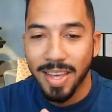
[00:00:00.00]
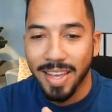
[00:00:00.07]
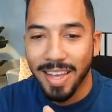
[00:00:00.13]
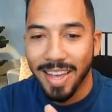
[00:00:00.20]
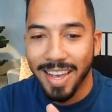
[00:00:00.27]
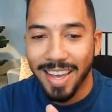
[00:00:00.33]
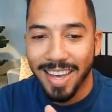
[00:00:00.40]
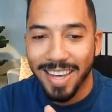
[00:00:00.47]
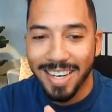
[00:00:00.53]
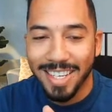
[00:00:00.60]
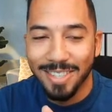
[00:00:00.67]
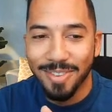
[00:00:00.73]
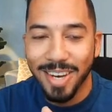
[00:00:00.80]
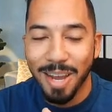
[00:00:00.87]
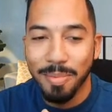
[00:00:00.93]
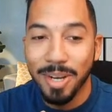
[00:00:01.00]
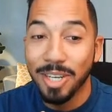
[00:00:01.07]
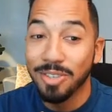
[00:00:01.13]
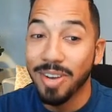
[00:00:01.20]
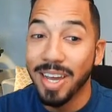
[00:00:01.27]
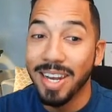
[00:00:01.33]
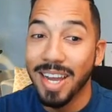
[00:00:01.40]
And it's funny, I'm going to
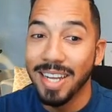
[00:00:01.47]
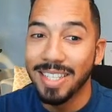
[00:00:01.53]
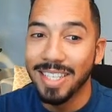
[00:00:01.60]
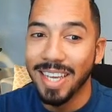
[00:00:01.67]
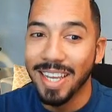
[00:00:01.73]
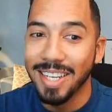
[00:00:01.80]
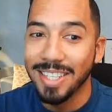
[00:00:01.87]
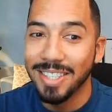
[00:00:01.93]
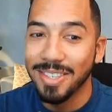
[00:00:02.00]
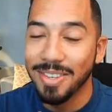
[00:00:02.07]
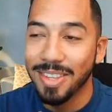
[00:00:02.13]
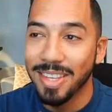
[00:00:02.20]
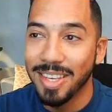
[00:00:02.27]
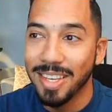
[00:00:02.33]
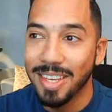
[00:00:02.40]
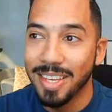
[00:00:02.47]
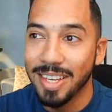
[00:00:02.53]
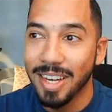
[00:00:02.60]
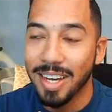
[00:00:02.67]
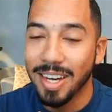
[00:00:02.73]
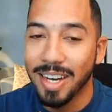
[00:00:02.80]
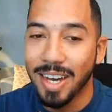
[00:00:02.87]
try not to get into
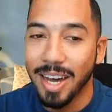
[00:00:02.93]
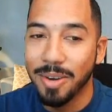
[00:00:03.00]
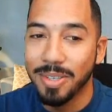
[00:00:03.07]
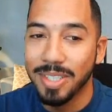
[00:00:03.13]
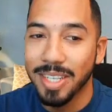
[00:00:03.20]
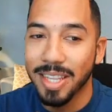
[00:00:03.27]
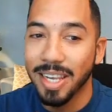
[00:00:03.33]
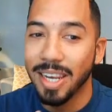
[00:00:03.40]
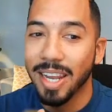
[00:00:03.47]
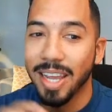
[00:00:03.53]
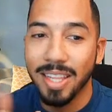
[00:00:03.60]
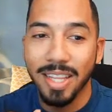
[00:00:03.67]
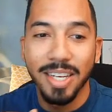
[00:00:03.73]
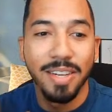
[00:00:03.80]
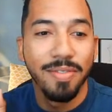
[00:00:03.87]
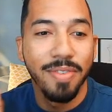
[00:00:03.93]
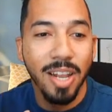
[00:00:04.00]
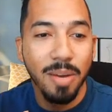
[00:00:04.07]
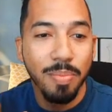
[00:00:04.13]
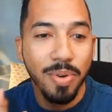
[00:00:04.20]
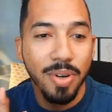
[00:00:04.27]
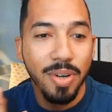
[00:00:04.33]
the, I would say the
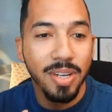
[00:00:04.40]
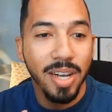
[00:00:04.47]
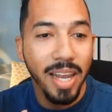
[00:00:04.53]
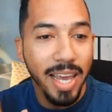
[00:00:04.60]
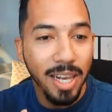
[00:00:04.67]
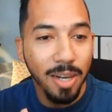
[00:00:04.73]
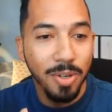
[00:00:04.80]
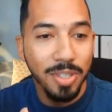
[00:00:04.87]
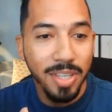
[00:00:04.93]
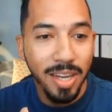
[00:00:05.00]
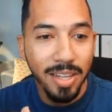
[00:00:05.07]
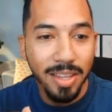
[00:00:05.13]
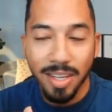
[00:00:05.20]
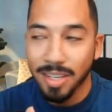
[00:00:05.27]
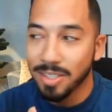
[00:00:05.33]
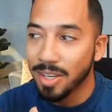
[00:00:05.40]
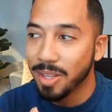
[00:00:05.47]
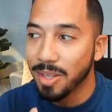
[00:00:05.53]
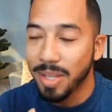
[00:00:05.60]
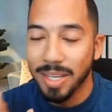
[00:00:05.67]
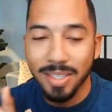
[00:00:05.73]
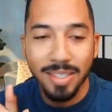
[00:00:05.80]
developer landlord side of things,
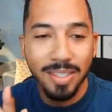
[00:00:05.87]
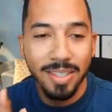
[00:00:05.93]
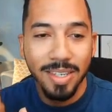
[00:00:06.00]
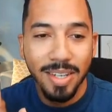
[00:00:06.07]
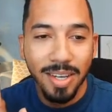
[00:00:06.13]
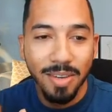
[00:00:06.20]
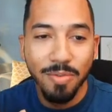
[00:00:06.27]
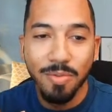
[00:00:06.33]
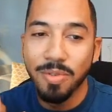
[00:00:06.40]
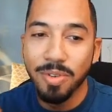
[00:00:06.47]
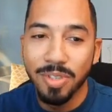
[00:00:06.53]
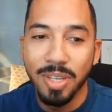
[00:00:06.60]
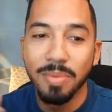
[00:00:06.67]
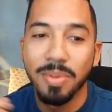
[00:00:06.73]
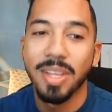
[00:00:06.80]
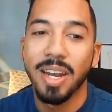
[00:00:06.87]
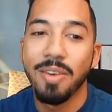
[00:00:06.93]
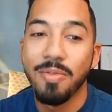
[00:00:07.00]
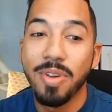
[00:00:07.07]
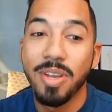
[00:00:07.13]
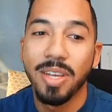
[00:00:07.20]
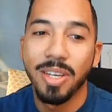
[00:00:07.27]
although that's something that I
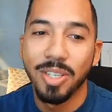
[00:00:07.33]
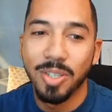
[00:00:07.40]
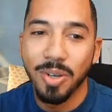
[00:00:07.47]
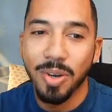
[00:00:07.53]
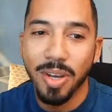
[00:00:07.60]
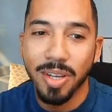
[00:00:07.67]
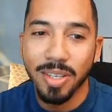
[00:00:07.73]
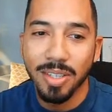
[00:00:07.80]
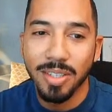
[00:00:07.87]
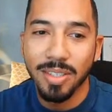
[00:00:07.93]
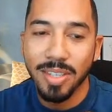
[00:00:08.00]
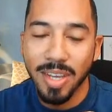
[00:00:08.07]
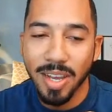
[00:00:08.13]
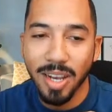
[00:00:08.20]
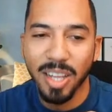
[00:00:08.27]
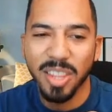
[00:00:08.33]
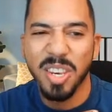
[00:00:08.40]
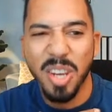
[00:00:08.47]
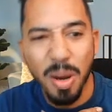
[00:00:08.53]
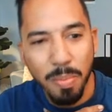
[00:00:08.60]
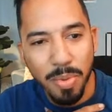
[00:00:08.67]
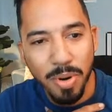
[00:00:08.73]
really enjoy seeing, like the
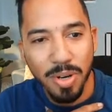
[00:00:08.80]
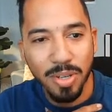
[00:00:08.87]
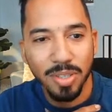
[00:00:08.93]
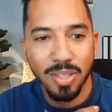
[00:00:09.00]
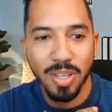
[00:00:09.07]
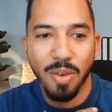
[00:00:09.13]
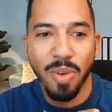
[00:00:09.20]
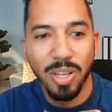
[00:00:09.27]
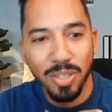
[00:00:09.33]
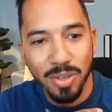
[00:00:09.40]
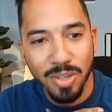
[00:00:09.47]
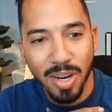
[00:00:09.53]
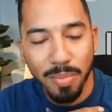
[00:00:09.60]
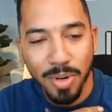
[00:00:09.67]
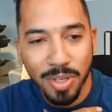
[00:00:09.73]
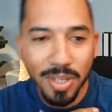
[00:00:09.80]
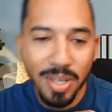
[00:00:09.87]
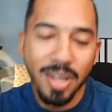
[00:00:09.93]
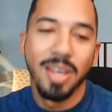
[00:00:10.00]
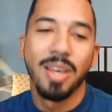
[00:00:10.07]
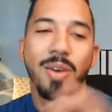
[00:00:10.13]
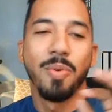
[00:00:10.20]
numbers and the rental numbers.
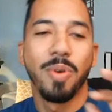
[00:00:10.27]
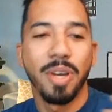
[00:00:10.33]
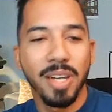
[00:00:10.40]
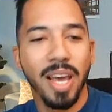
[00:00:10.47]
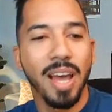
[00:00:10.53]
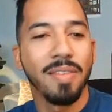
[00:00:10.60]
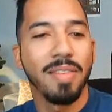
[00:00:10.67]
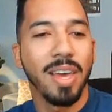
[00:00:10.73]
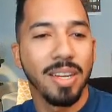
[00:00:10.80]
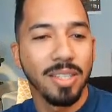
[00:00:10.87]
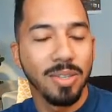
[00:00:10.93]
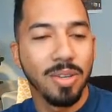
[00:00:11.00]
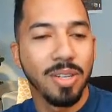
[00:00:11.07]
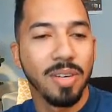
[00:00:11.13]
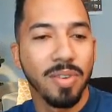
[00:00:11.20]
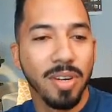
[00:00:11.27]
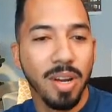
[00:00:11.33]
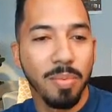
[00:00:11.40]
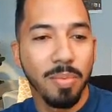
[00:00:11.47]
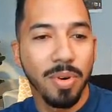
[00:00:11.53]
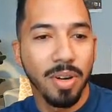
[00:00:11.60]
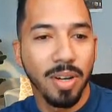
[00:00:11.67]
We could dive that into
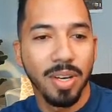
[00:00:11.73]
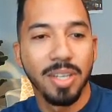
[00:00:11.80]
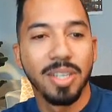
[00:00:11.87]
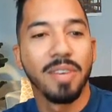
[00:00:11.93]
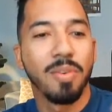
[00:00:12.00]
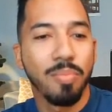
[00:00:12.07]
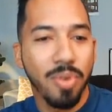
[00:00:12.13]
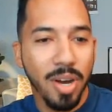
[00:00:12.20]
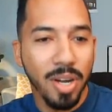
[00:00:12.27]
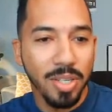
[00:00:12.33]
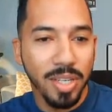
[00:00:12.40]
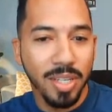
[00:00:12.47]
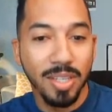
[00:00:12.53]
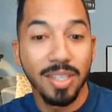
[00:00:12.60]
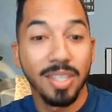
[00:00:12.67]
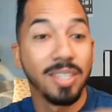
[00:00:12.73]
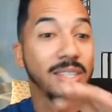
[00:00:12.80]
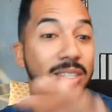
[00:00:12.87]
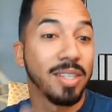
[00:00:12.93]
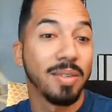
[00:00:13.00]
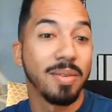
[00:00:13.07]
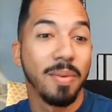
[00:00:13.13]
a different project. This
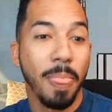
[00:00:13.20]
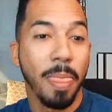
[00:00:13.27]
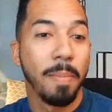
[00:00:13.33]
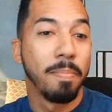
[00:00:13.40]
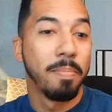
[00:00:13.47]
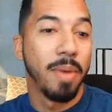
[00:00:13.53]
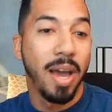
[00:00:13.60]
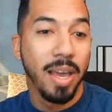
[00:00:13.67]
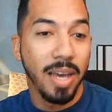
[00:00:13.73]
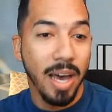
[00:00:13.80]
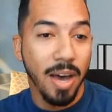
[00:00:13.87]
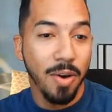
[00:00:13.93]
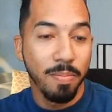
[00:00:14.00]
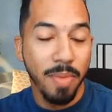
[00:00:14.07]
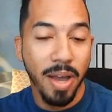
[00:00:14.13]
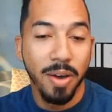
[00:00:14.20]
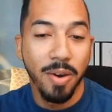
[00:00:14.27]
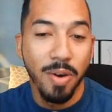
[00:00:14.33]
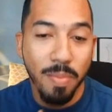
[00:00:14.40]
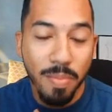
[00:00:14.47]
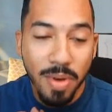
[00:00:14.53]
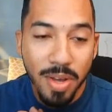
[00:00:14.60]
isn't my
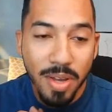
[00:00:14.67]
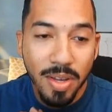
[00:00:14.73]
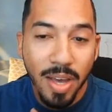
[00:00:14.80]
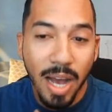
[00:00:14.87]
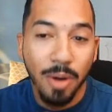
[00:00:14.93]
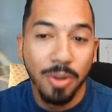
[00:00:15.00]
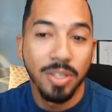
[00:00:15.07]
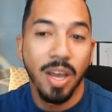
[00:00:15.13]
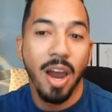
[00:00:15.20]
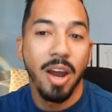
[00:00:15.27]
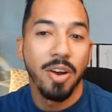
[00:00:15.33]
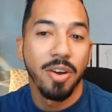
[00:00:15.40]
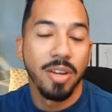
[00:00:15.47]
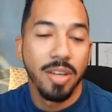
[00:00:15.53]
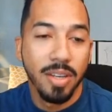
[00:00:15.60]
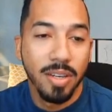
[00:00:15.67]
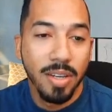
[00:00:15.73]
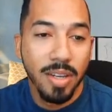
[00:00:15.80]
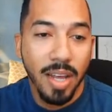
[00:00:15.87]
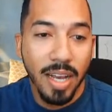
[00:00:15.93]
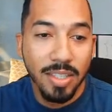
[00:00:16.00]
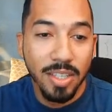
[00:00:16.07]
home. I was hired
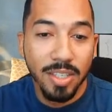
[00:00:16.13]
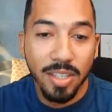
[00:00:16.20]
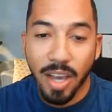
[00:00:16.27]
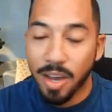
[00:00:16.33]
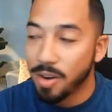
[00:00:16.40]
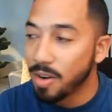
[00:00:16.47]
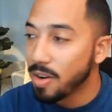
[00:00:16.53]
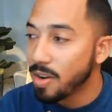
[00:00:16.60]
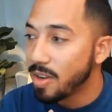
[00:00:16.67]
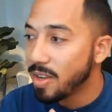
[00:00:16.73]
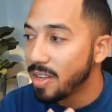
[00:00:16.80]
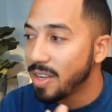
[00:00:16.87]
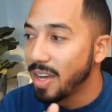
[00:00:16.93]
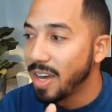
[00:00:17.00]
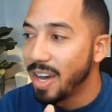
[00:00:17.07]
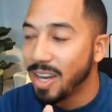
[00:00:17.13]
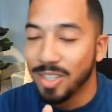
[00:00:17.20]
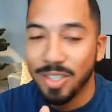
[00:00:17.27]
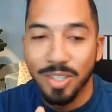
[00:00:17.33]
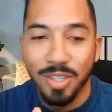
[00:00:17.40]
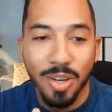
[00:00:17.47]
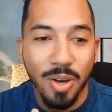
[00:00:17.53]
in as a designer.
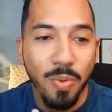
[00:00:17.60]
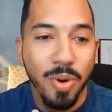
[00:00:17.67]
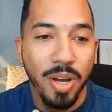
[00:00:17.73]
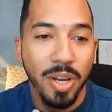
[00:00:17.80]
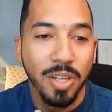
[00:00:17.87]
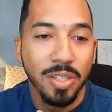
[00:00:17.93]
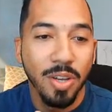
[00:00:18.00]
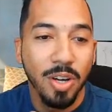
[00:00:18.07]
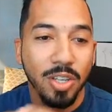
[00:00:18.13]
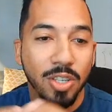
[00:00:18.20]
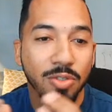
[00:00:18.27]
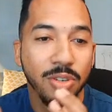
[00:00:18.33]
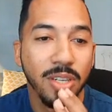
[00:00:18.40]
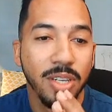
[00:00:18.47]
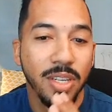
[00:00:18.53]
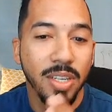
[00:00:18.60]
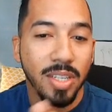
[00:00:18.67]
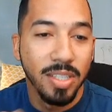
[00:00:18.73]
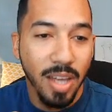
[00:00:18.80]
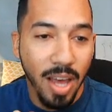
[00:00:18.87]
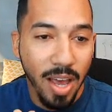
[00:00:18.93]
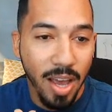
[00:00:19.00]
So we're going to talk strictly
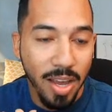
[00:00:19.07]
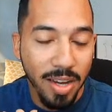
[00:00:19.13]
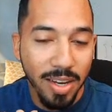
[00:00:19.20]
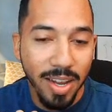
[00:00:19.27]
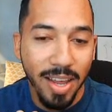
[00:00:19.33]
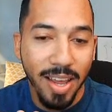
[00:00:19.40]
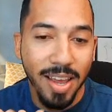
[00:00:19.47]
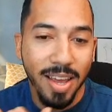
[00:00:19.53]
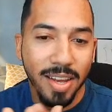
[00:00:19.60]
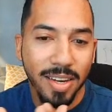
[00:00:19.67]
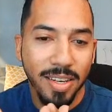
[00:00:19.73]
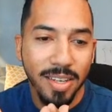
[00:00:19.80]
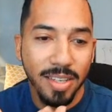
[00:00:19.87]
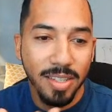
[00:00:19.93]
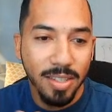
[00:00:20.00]
design and